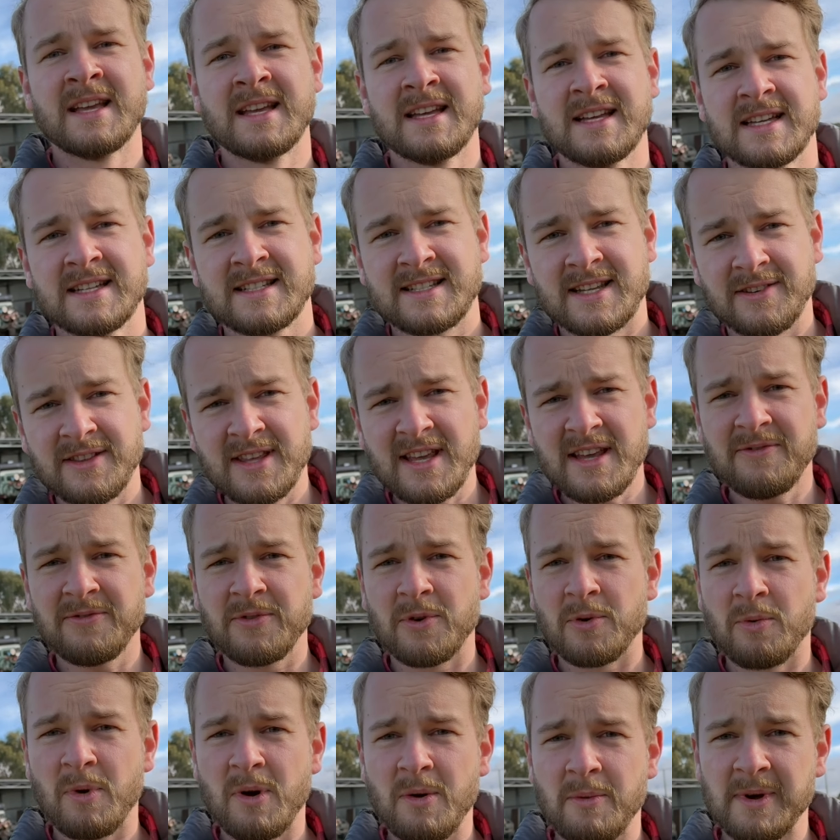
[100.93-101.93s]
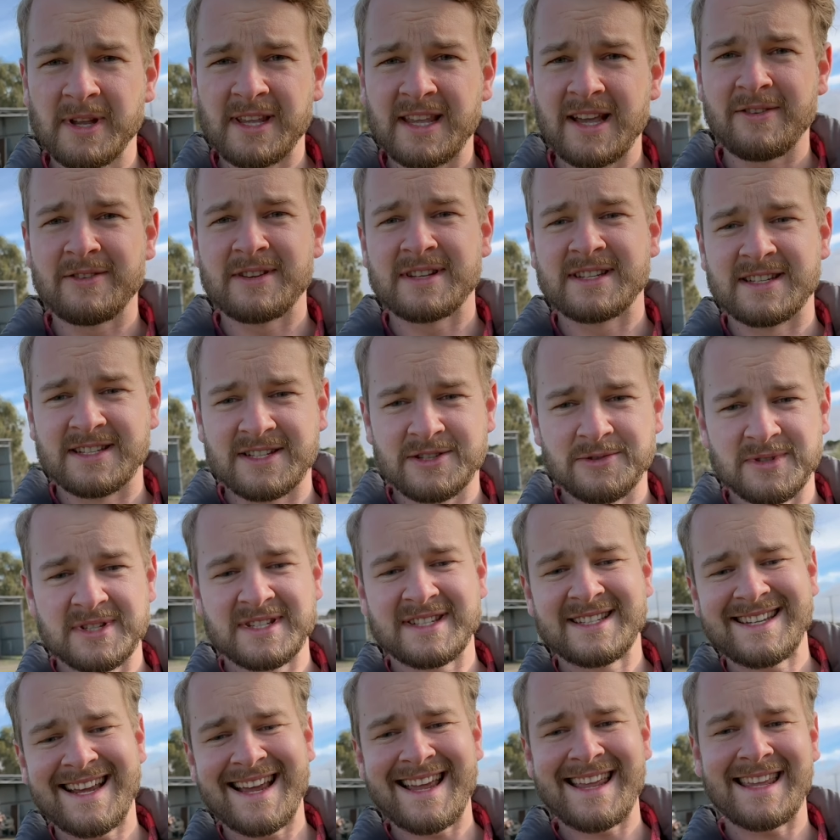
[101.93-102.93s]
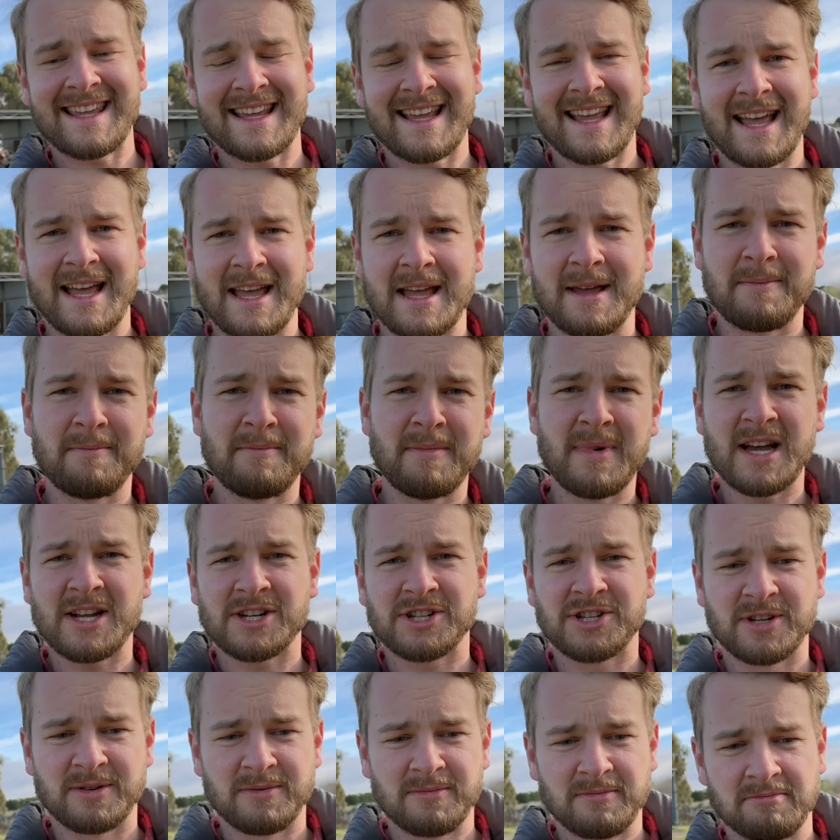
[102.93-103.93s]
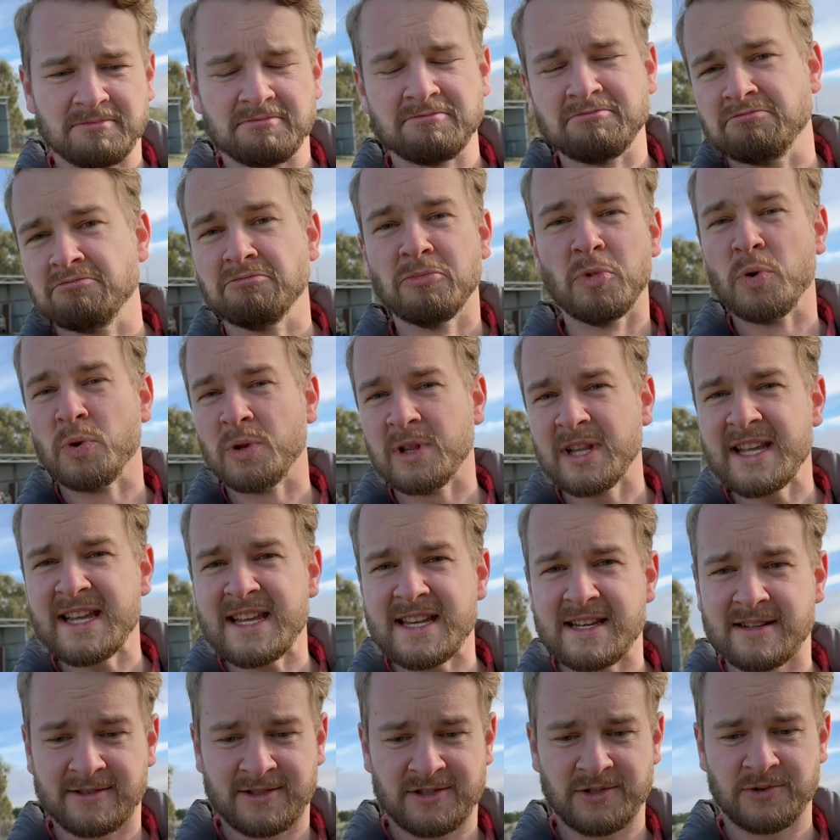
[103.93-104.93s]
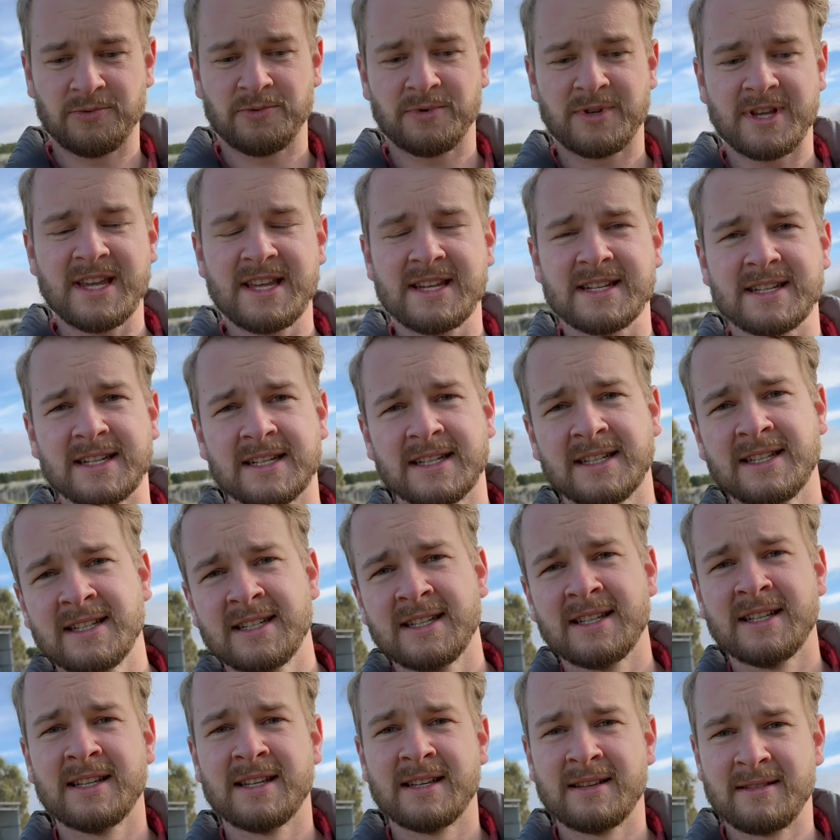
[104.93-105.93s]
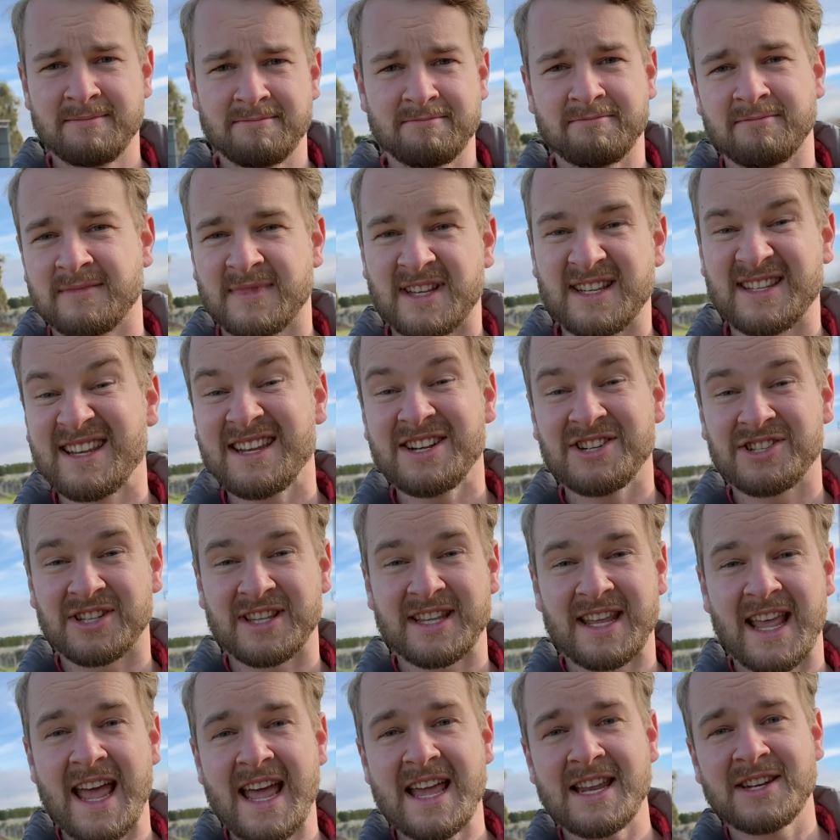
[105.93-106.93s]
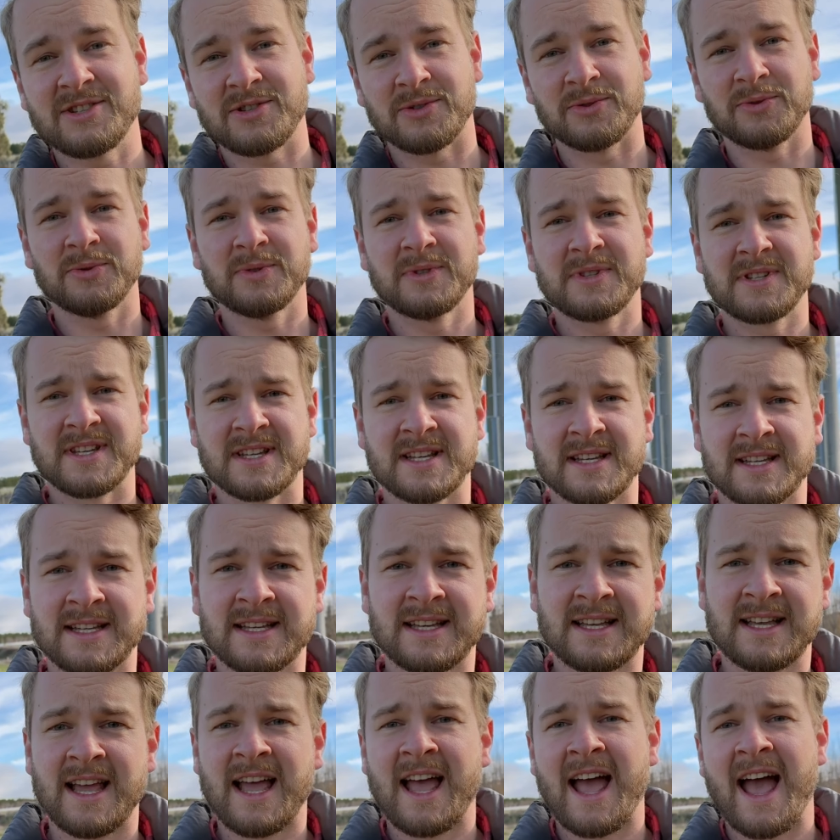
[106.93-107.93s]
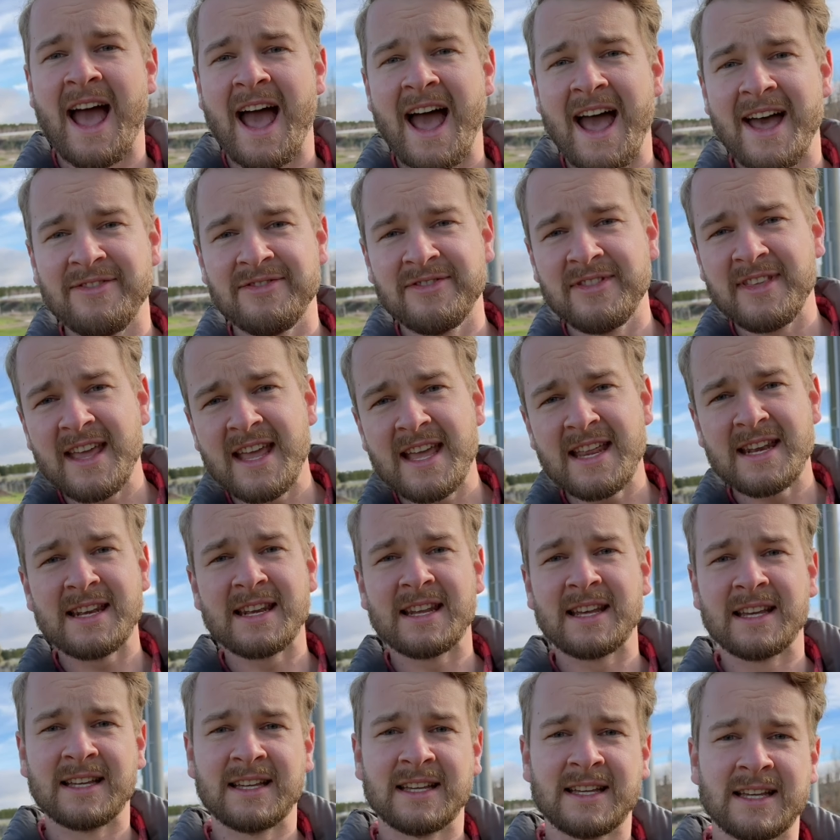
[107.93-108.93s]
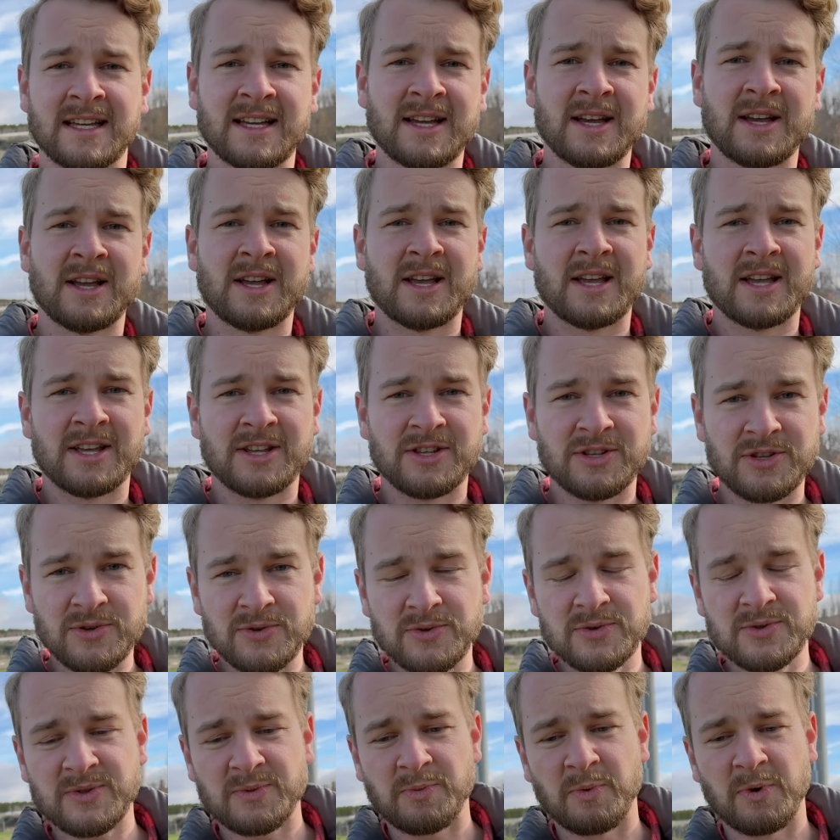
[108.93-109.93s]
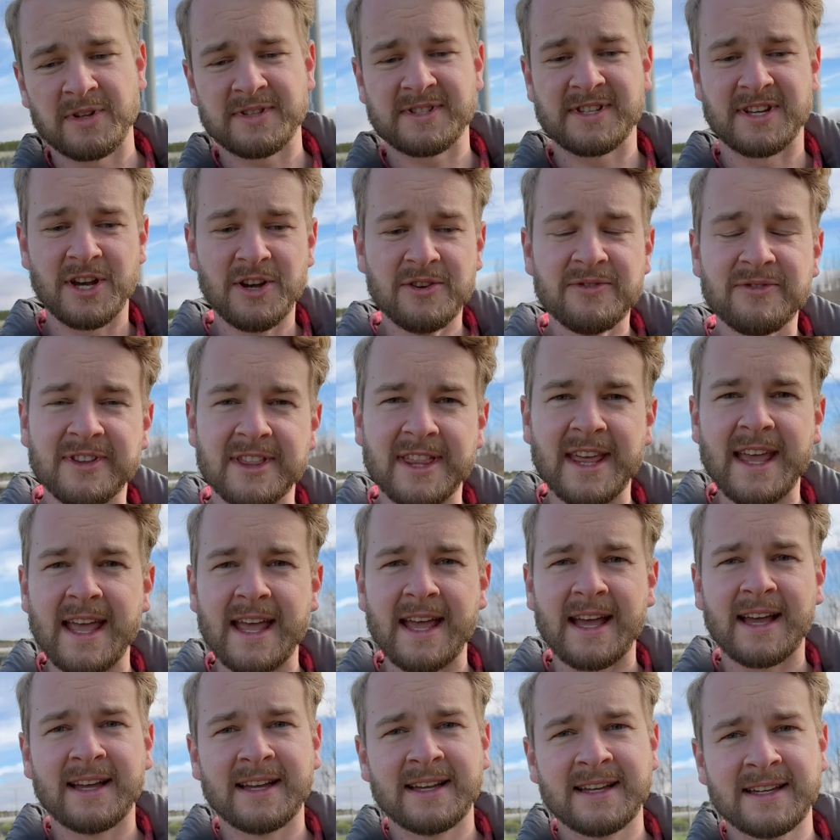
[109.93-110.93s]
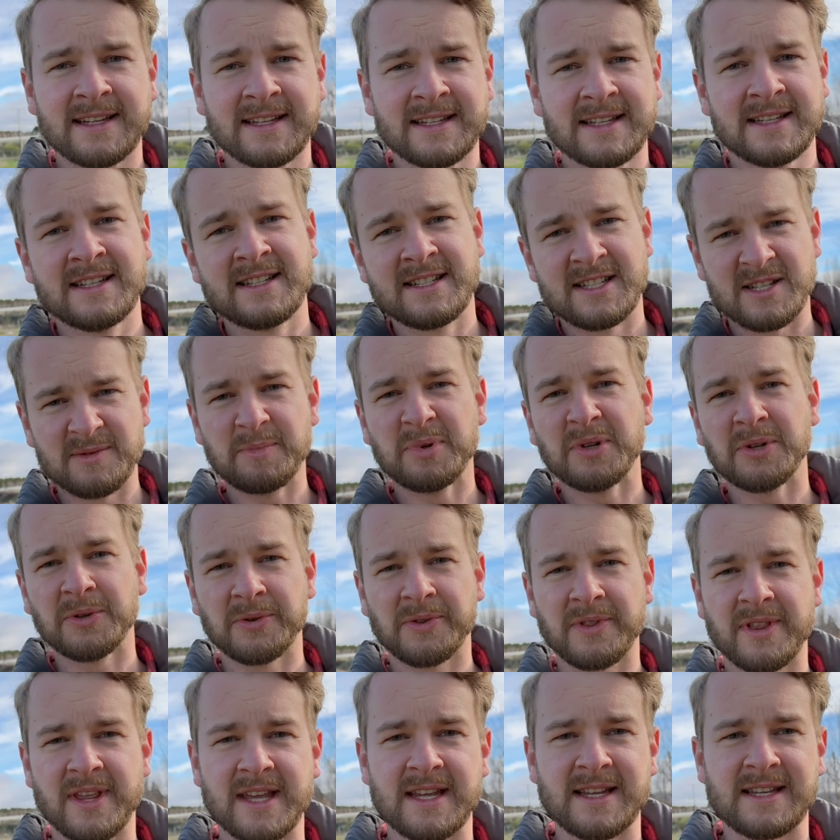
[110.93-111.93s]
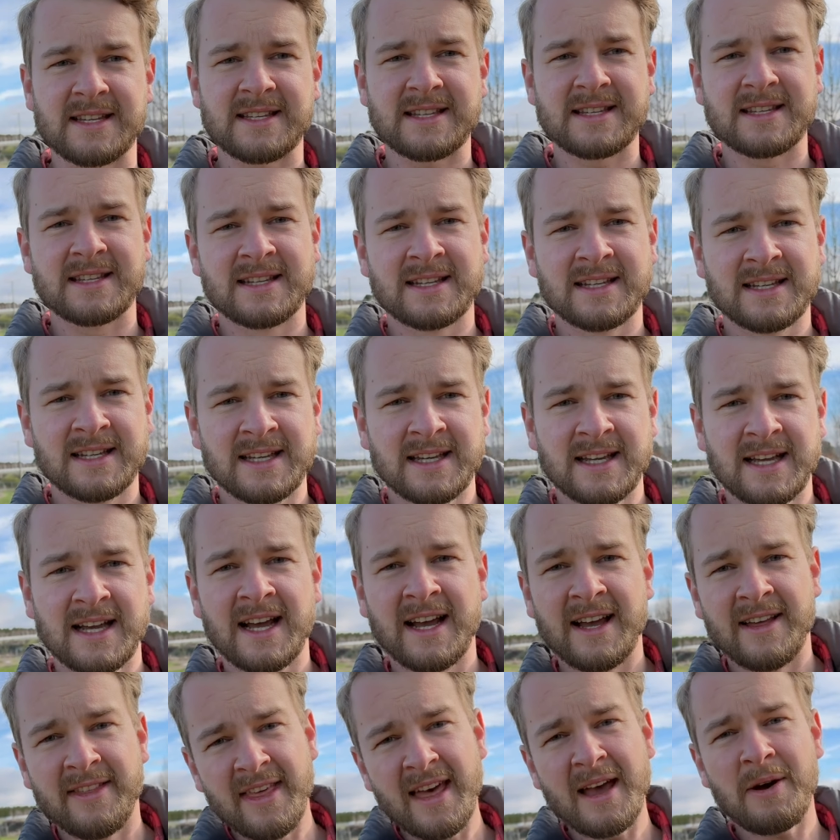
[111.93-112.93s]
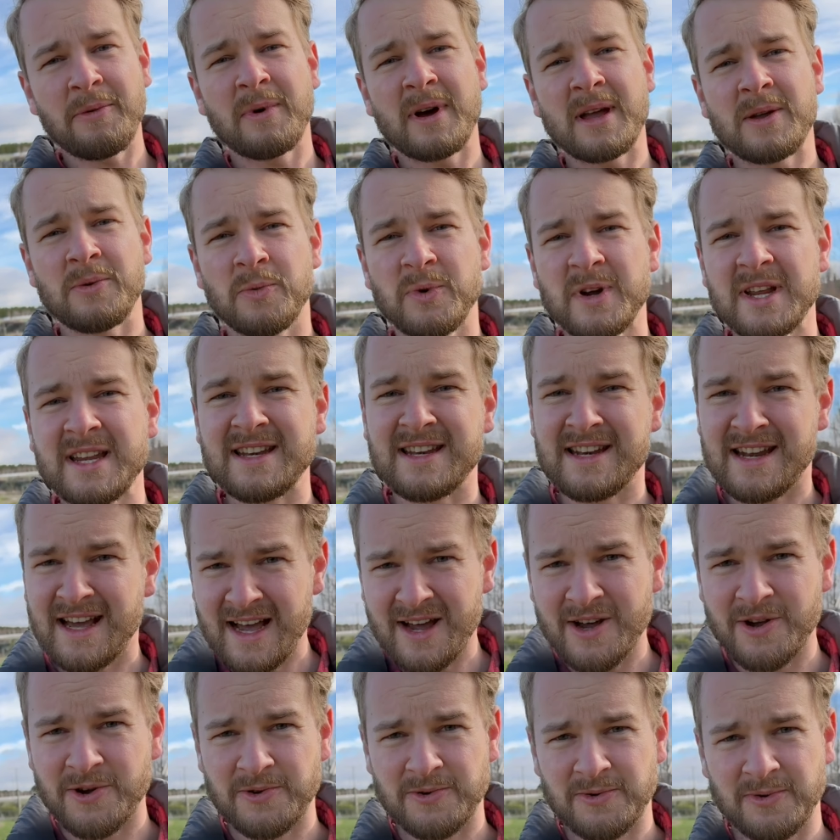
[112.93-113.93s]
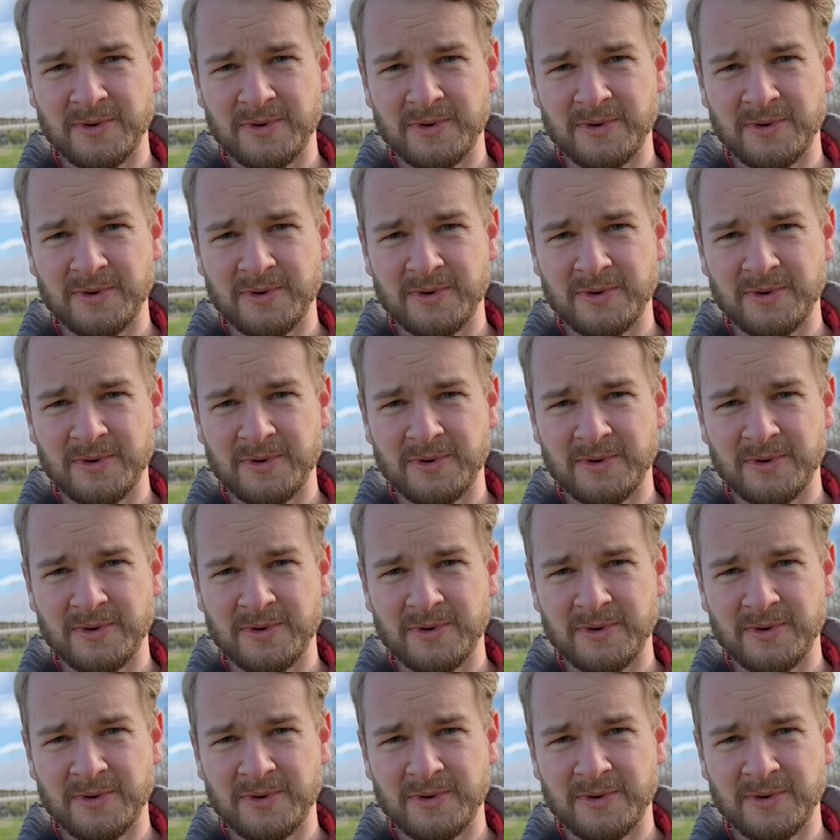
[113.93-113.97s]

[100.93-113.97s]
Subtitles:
So therefore what we're going to do is take a much more lean toolkit, essentially hand tools, and then use what's over there to build things. And that way we know